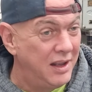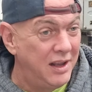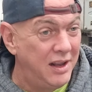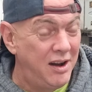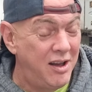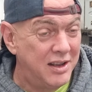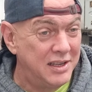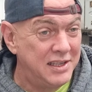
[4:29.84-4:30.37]

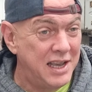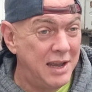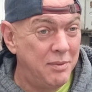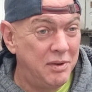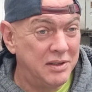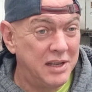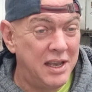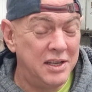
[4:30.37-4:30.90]
Like I say,
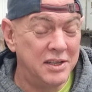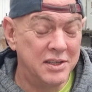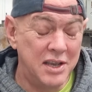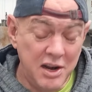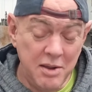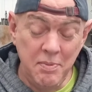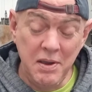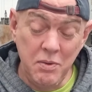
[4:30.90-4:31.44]
it's
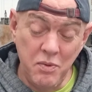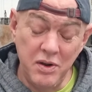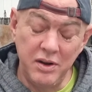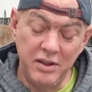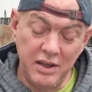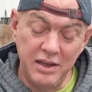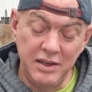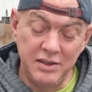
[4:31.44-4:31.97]
going to be one
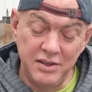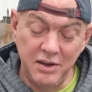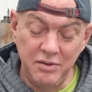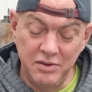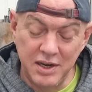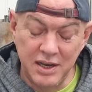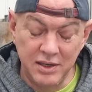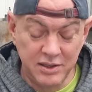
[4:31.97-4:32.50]
of these 2
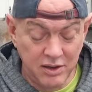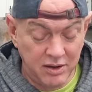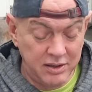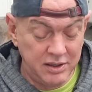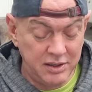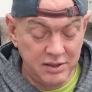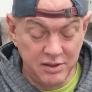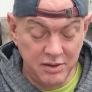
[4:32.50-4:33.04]
jet
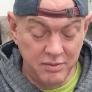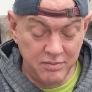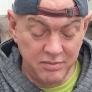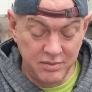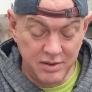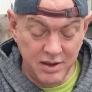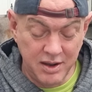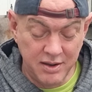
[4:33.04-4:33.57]
sizes
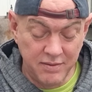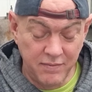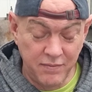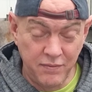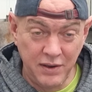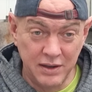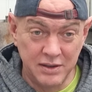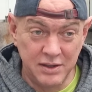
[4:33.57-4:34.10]
that
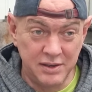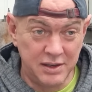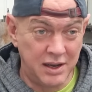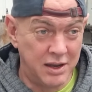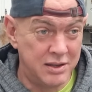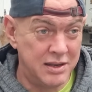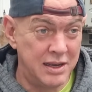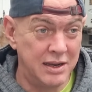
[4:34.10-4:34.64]
fixes it,
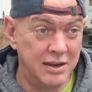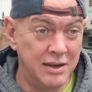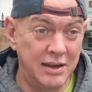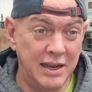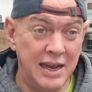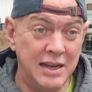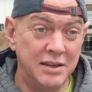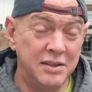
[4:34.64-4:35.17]
I think, and
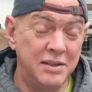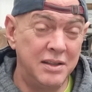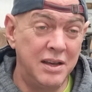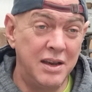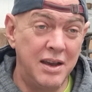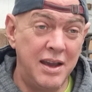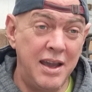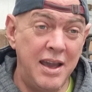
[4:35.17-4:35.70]
gets
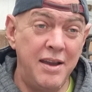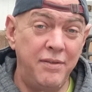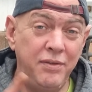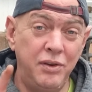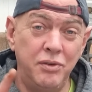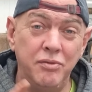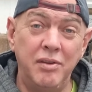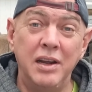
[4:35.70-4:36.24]
the
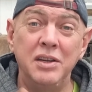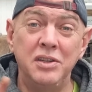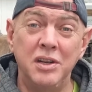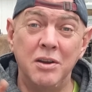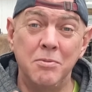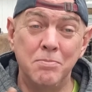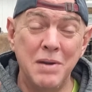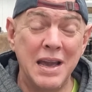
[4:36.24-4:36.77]
air-fuel
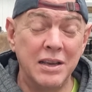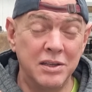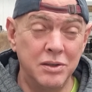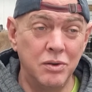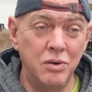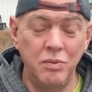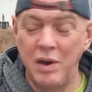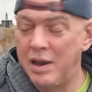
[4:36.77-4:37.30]
ratio back
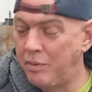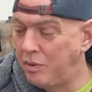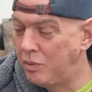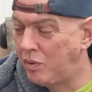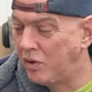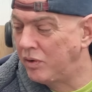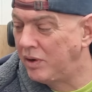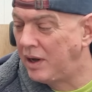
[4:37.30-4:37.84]
sort of where we
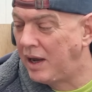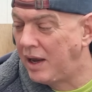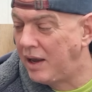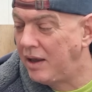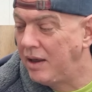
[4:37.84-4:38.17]
want it.